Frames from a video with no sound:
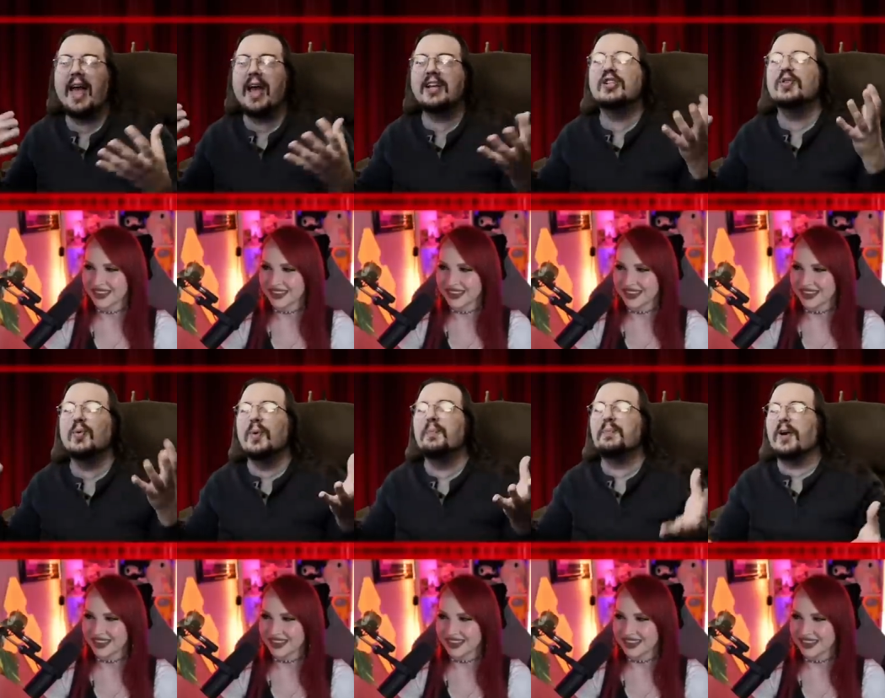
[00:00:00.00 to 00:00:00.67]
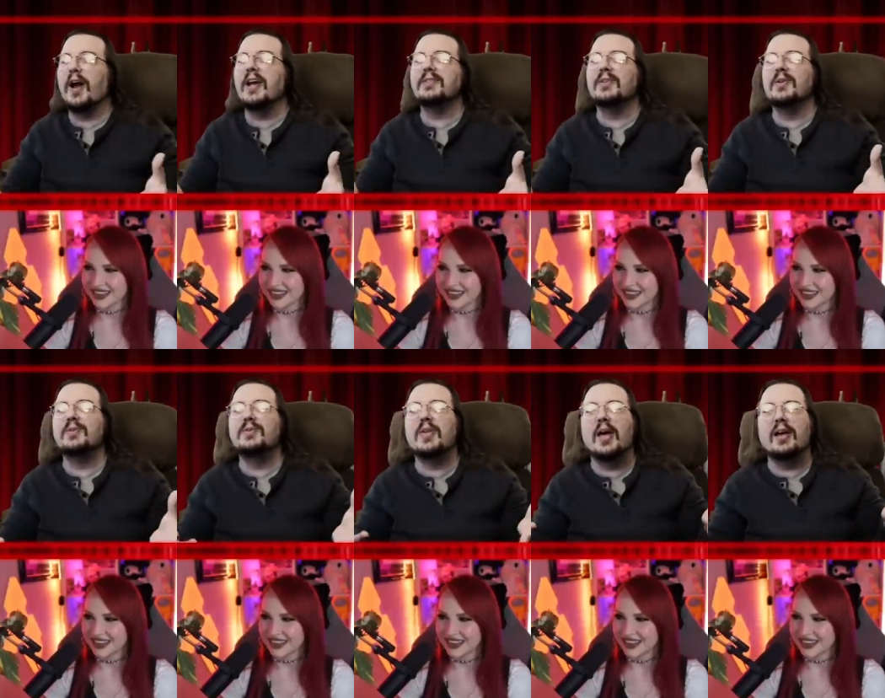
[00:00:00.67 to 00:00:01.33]
Speaker 1: actual
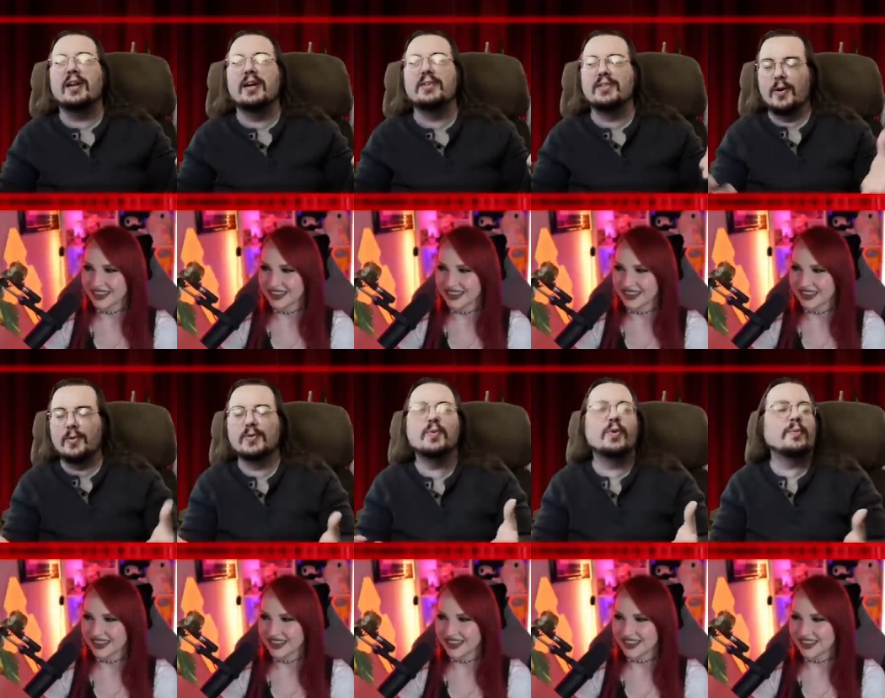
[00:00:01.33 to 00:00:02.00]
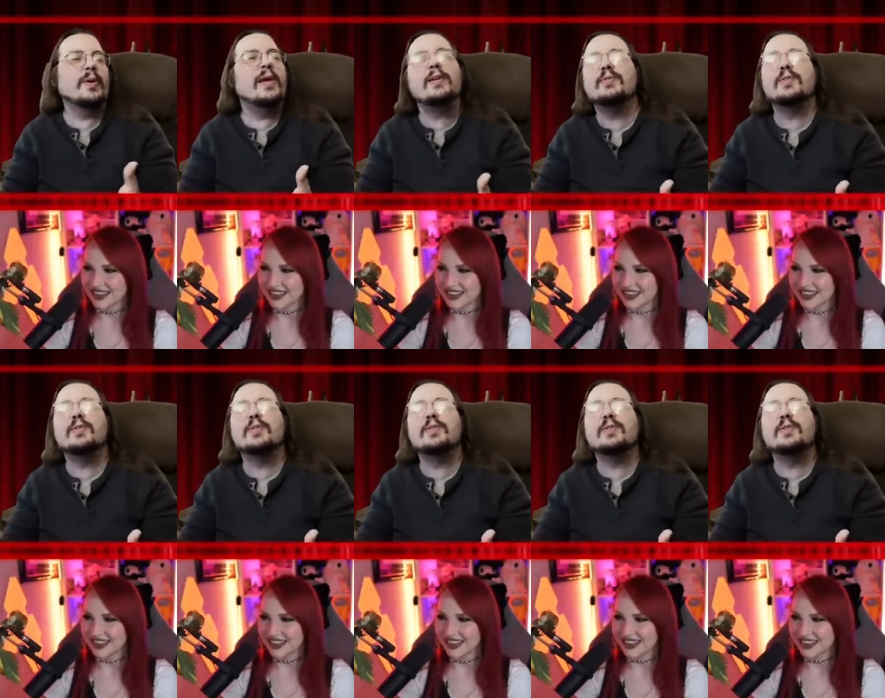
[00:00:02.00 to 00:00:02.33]
prizes that adults would be